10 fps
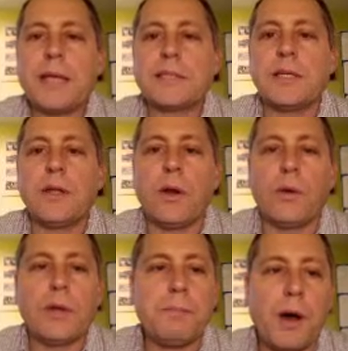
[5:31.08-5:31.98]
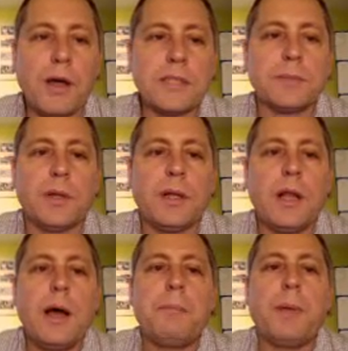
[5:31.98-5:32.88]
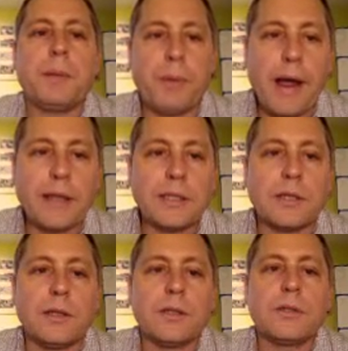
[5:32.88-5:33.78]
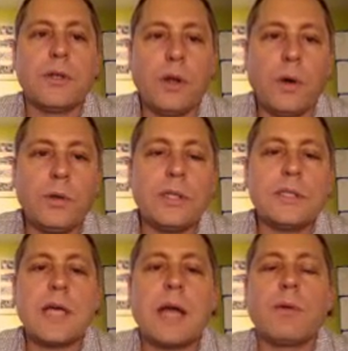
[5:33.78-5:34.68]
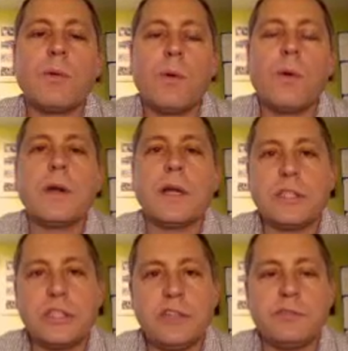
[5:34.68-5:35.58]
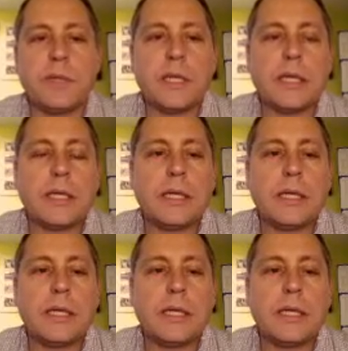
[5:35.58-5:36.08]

makes it not only possible, but practical to notice and reward achievement.